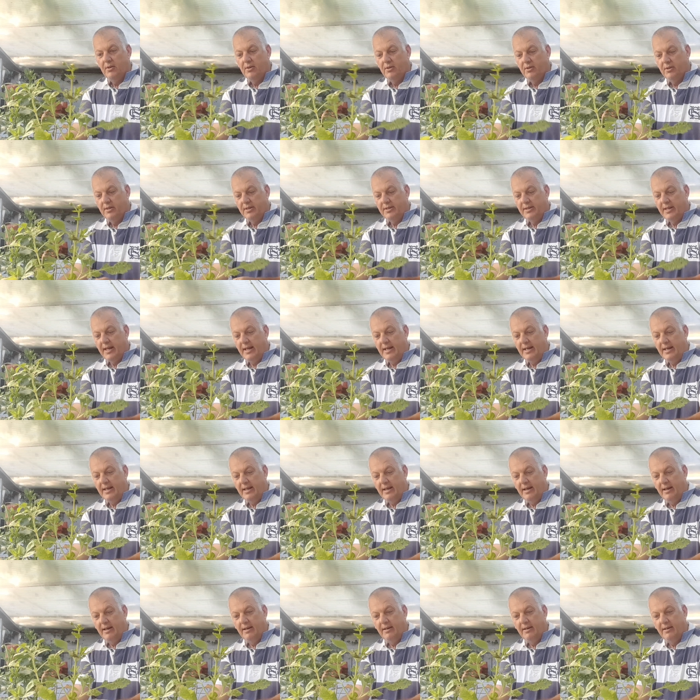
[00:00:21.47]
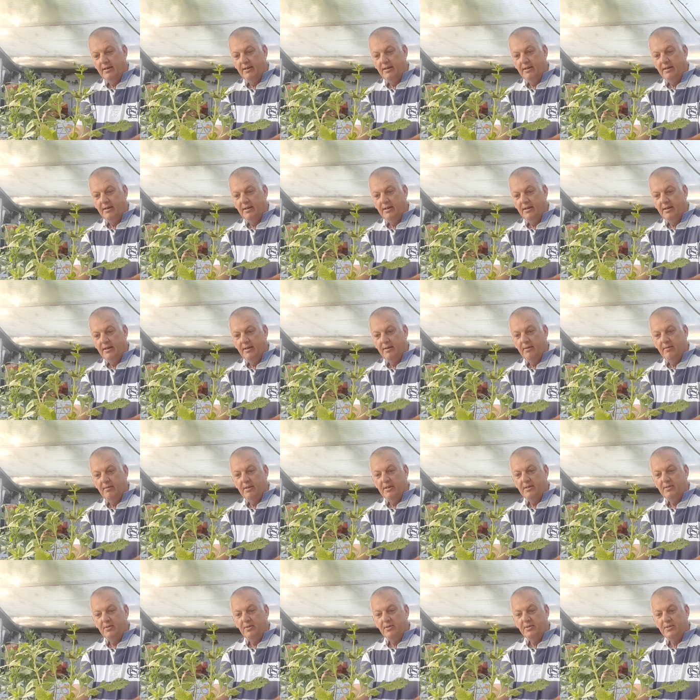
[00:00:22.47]
the dahlia.
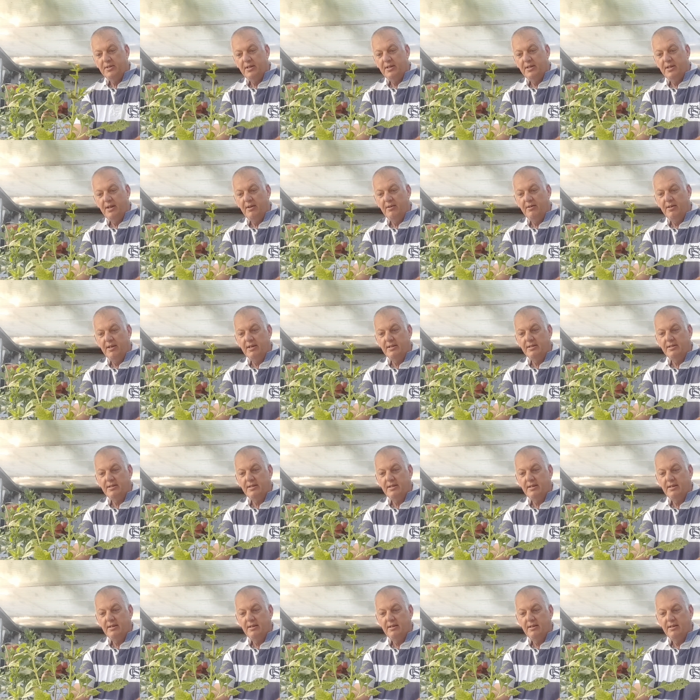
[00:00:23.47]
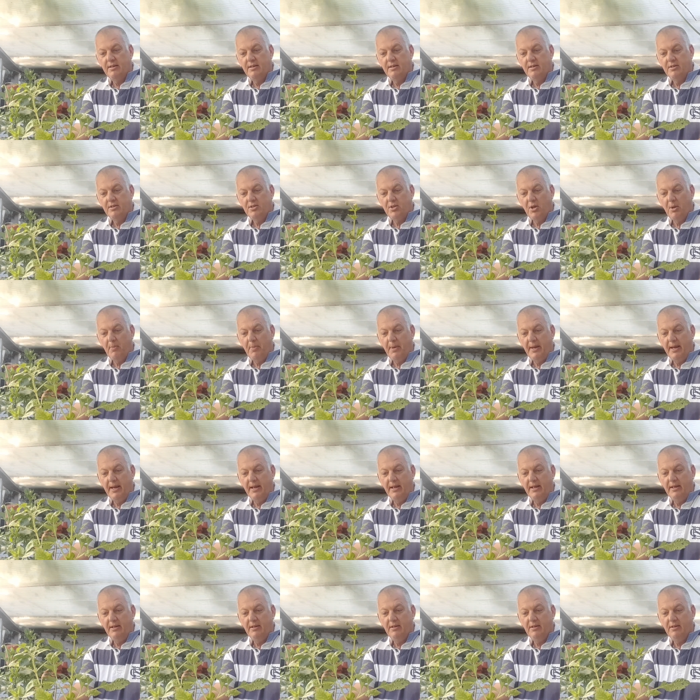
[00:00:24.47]
It's also known as
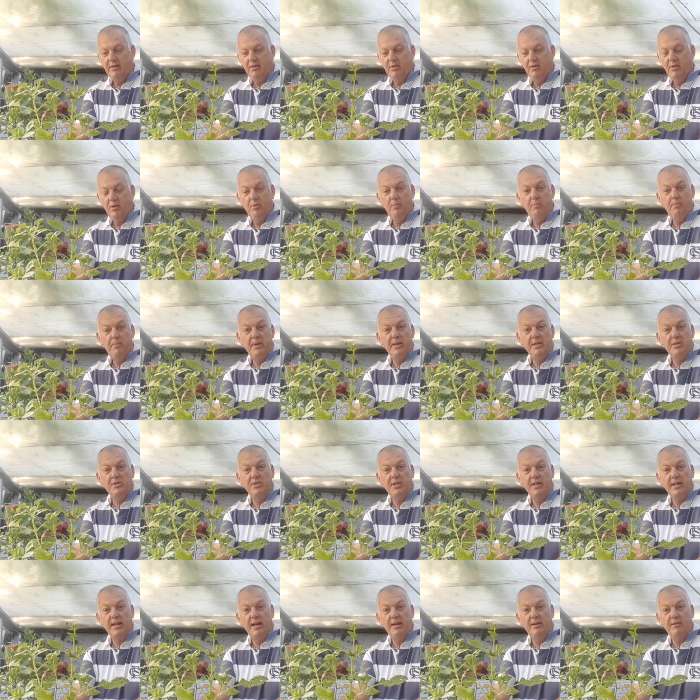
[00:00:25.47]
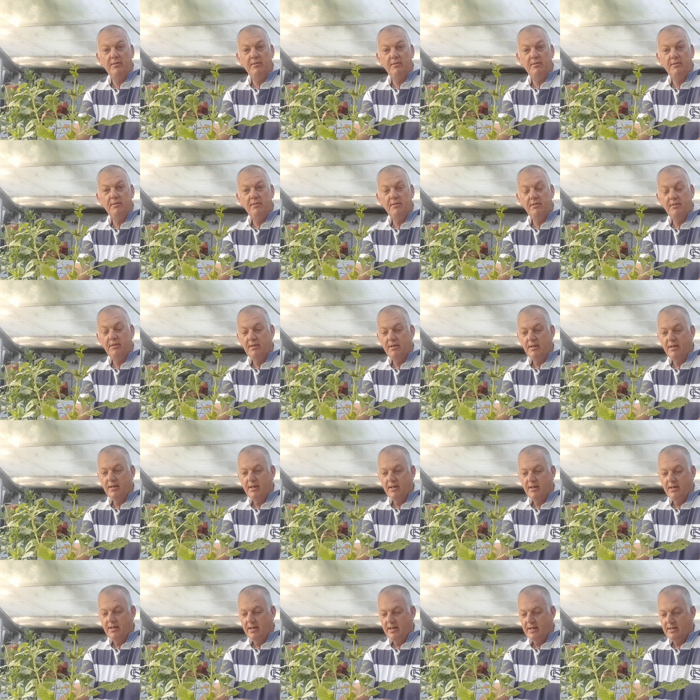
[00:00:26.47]
topping or pinching out.
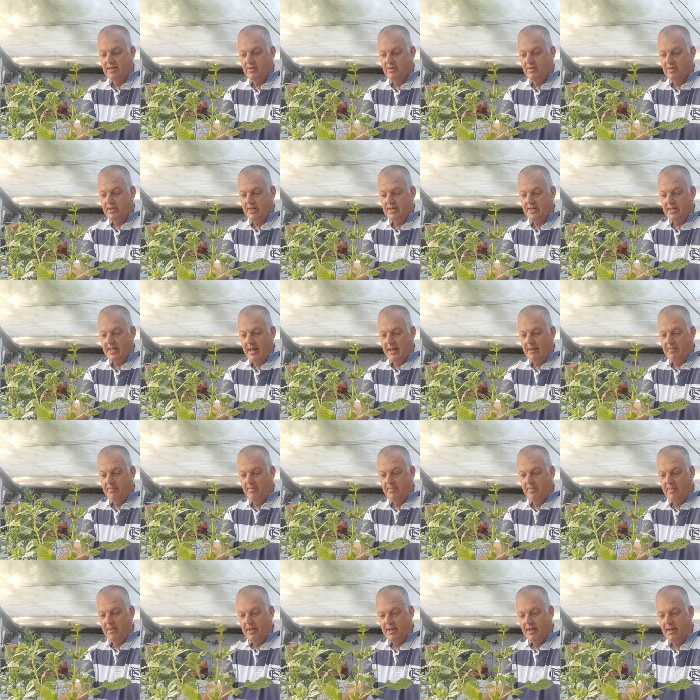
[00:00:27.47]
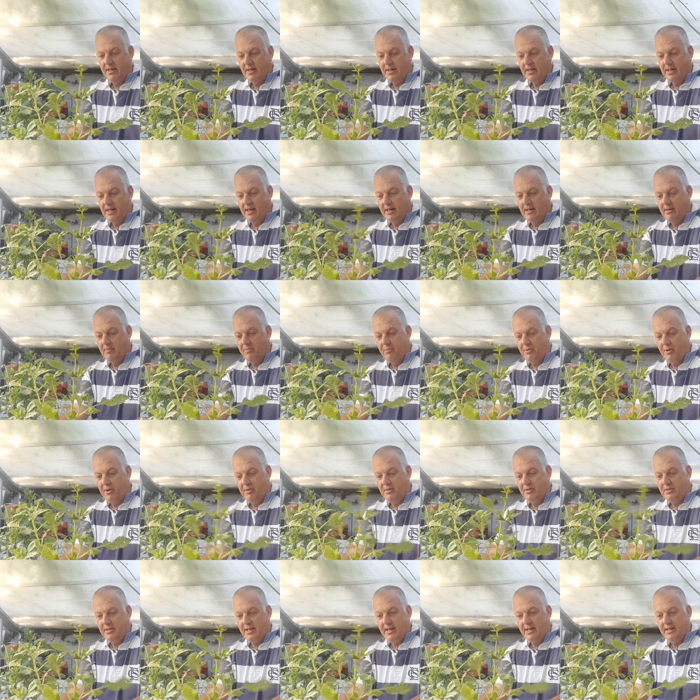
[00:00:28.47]
It's all the same kind of
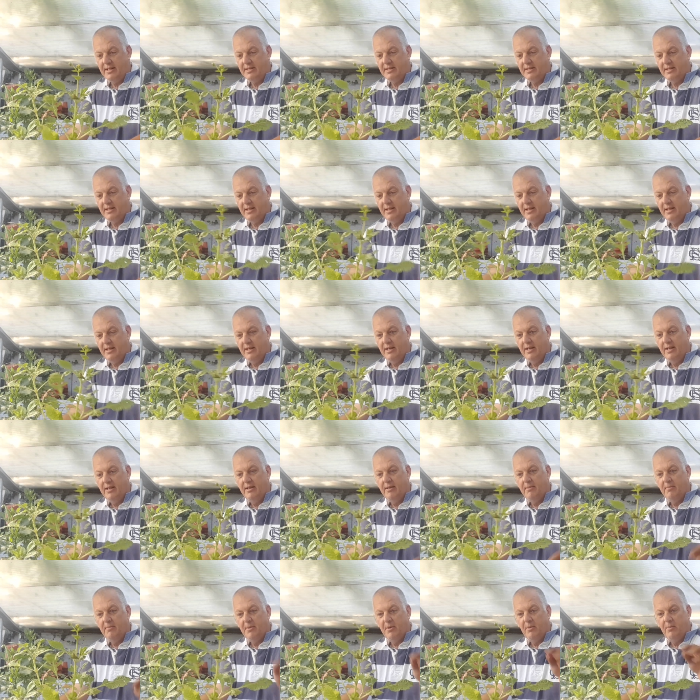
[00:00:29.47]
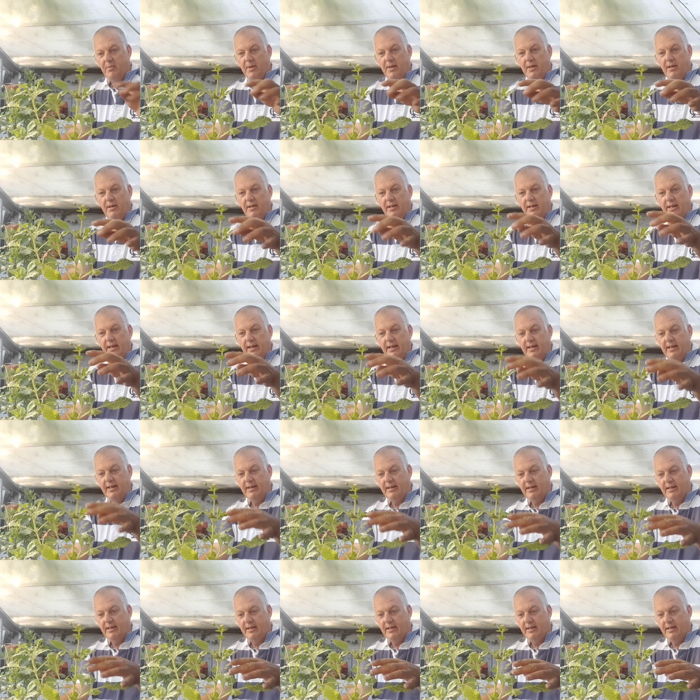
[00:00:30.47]
process. But we're looking
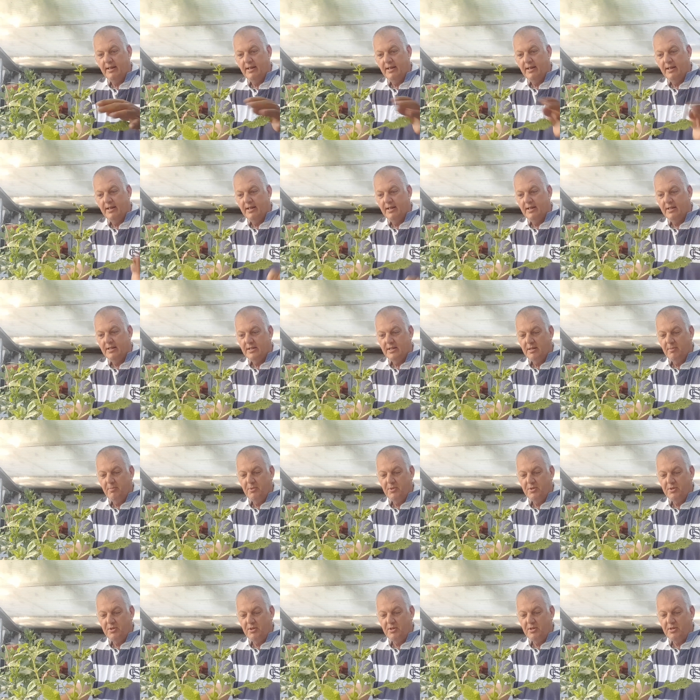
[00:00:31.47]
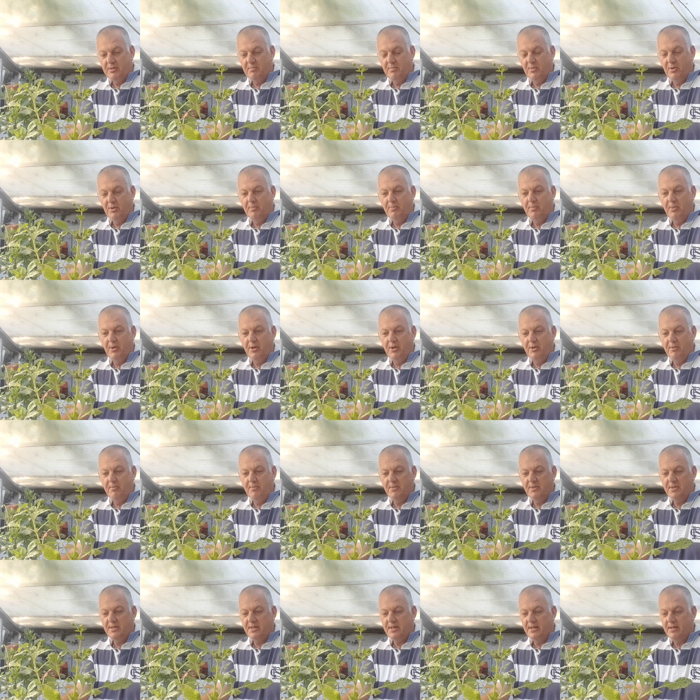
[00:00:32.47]
to produce more
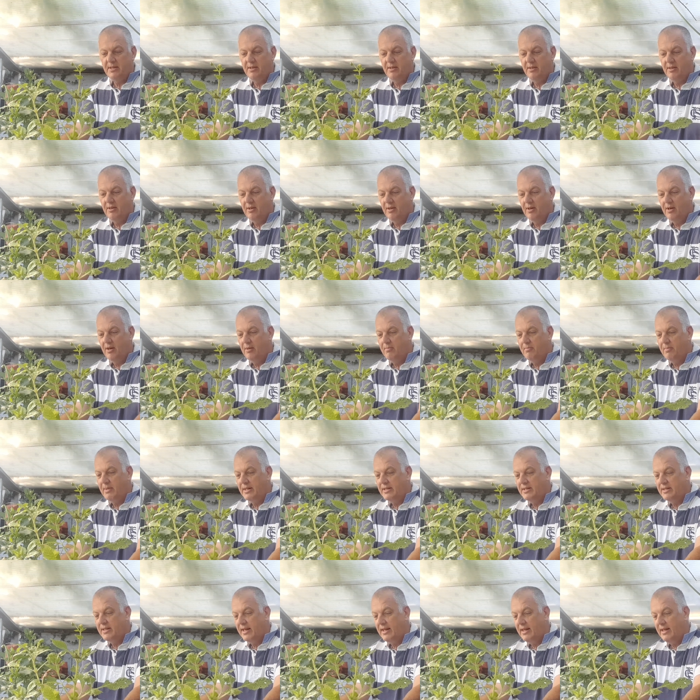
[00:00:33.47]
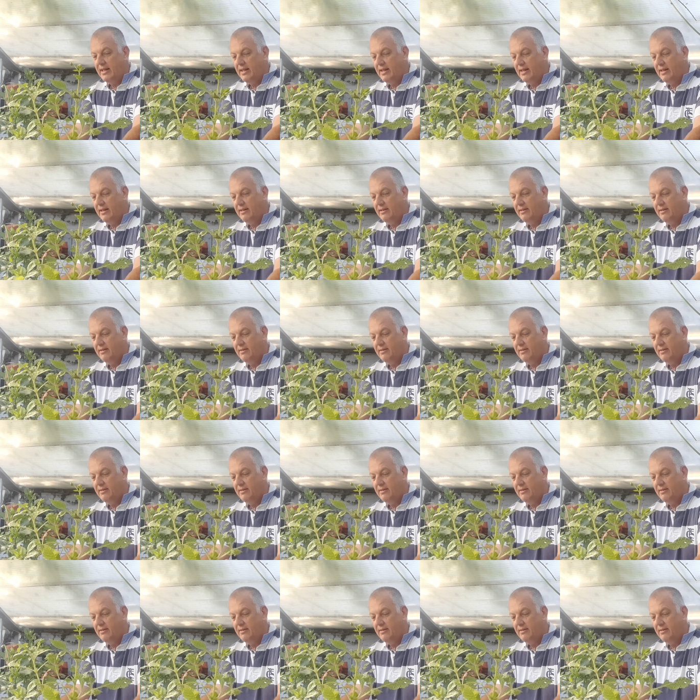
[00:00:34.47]
blooms on my dahlia,